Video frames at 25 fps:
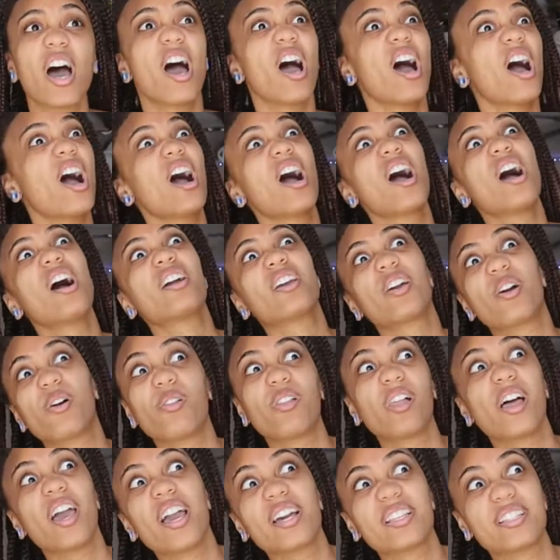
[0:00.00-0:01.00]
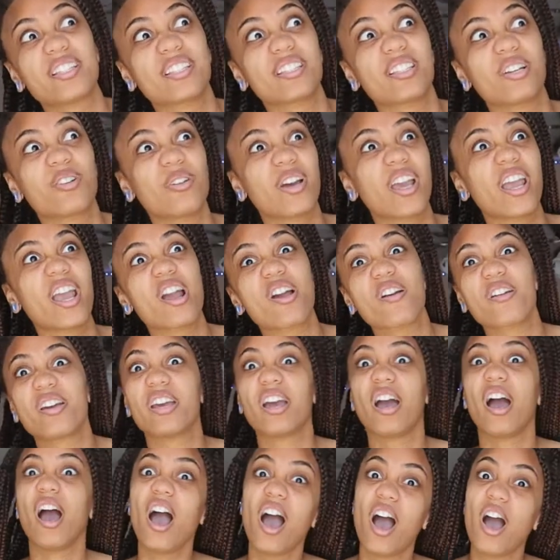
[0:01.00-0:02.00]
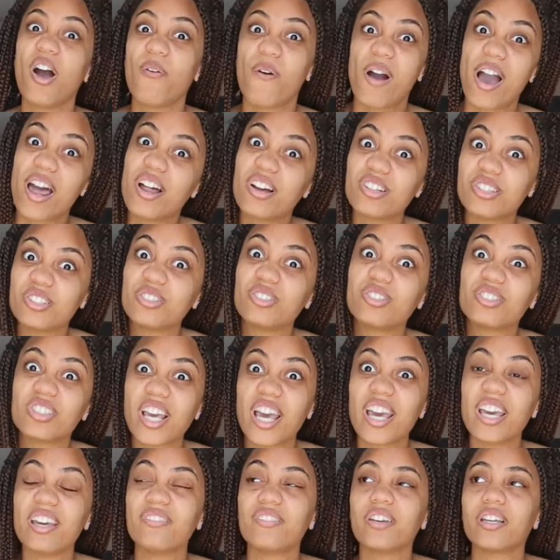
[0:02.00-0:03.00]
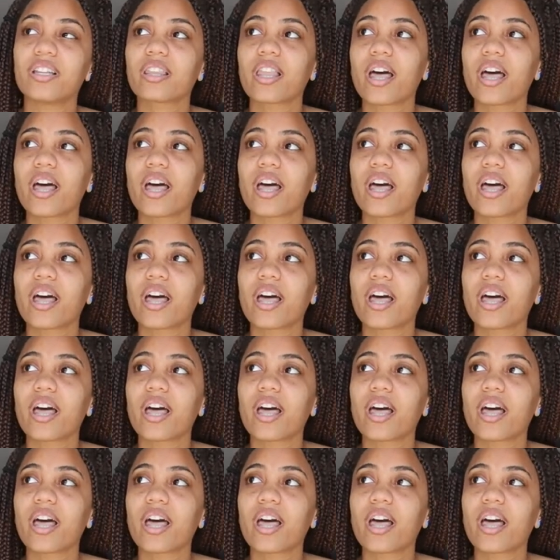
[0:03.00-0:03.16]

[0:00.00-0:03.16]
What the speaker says: Oh, your legs are so hairy. Why don't you shave it?